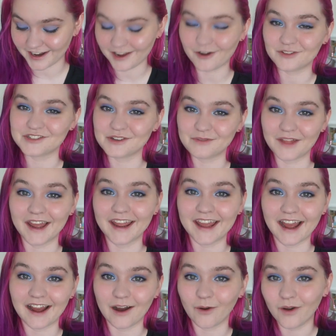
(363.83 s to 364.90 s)
I also like
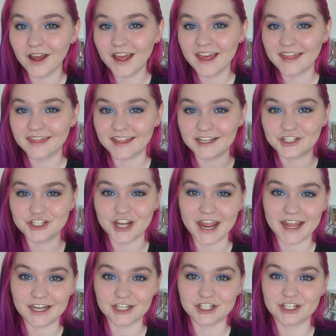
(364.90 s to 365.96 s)
how they
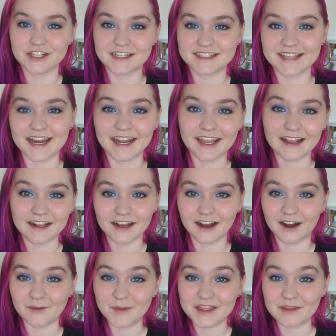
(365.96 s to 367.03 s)
changed the setting.
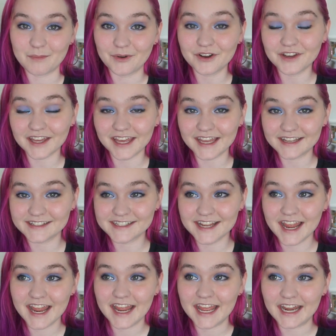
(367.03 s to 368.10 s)
In the book, it
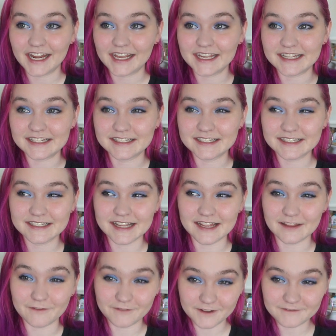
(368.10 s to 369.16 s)
is in
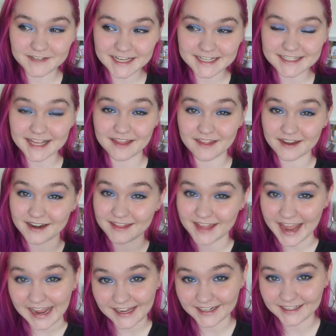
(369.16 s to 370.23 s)
the 50s and then in the
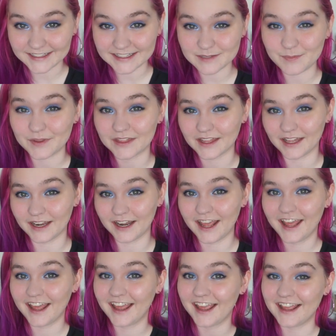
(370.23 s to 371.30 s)
80s, but then
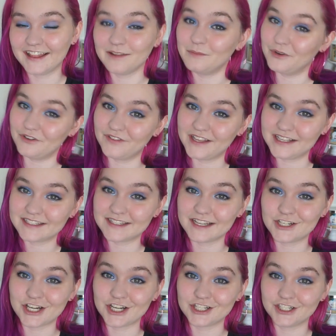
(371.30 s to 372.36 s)
in the movies, they
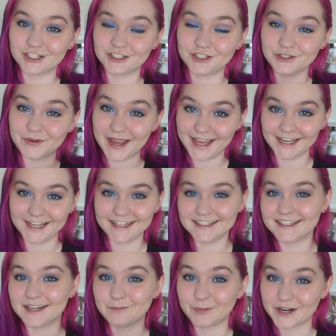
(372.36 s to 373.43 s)
changed it to 80s
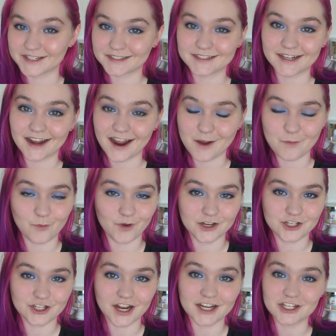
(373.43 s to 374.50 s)
and present time,
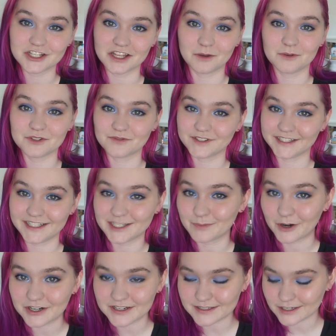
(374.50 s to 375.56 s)
which I just think was a really
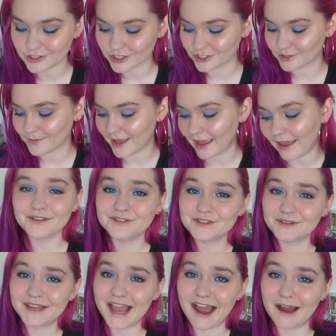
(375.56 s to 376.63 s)
smart decision to make. So
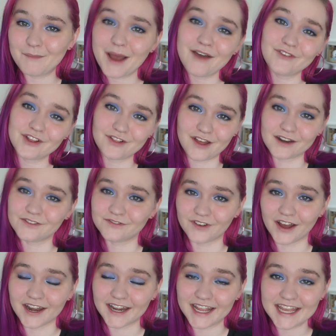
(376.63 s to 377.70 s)
yeah, I'm having a lot of
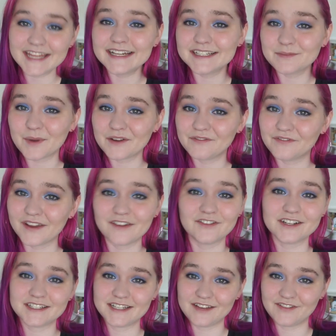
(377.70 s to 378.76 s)
fun. It is my
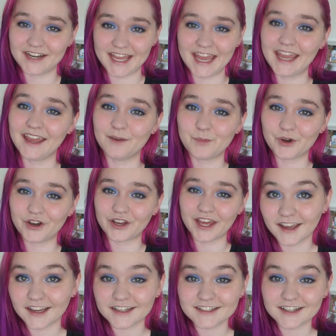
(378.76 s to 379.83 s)
favorite Stephen King book,
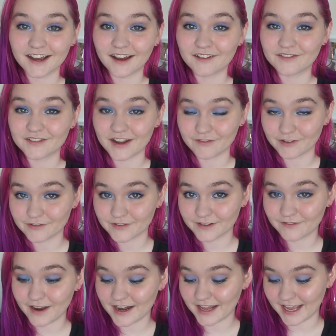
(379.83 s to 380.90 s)
and I've never
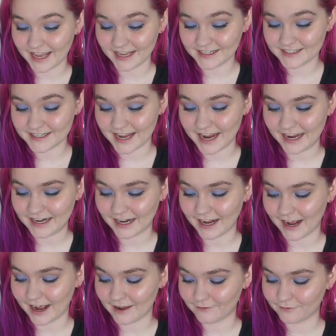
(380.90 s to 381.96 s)
reread it, and
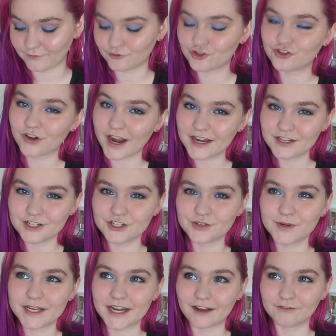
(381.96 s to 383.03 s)
I've tried to do
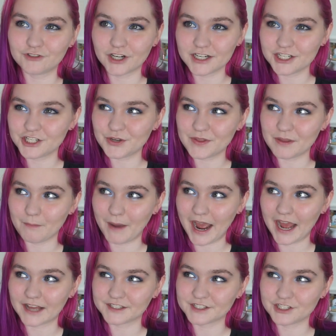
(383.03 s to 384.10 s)
it the
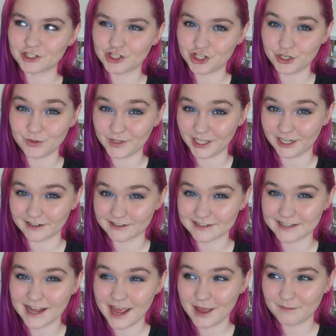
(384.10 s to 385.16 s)
past 2 years,
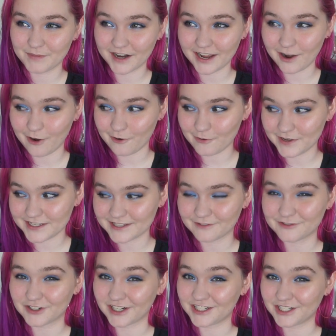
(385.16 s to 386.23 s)
but I always have
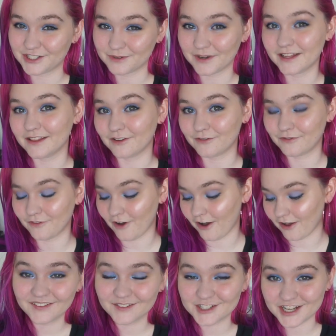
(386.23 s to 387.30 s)
tried to do it in the
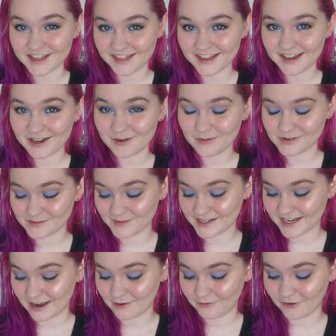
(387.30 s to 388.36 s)
fall, which I think was my
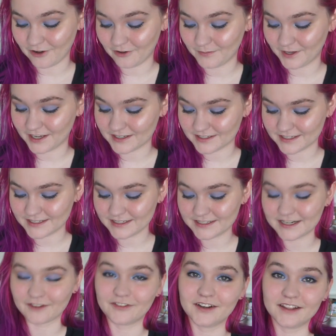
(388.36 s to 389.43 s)
downfall, because this is
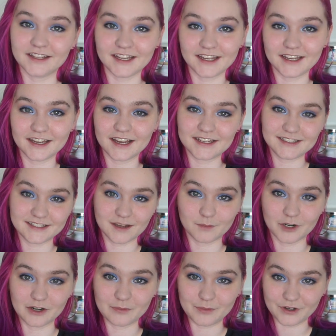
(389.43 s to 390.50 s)
definitely a
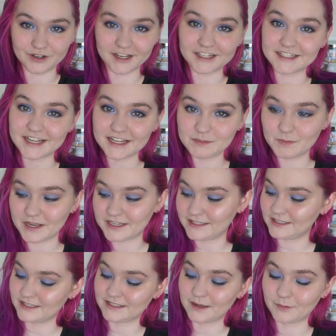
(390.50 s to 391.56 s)
summer book. It takes place in
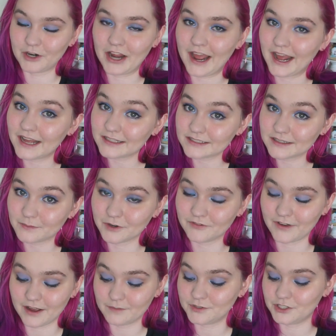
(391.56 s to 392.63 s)
the summer. It has summer
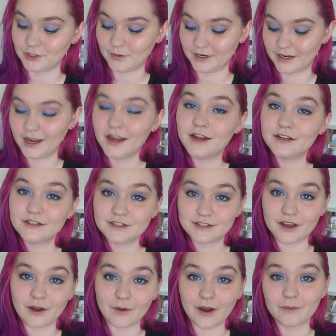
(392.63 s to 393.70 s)
vibes to it,
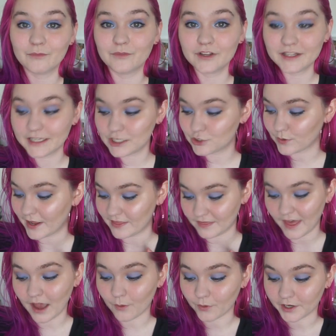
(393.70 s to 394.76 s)
so I'm really enjoying
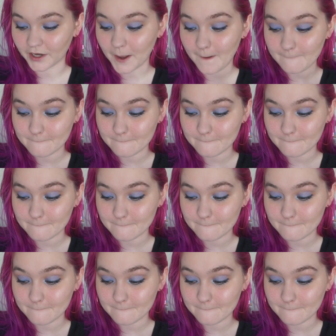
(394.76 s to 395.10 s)
that one.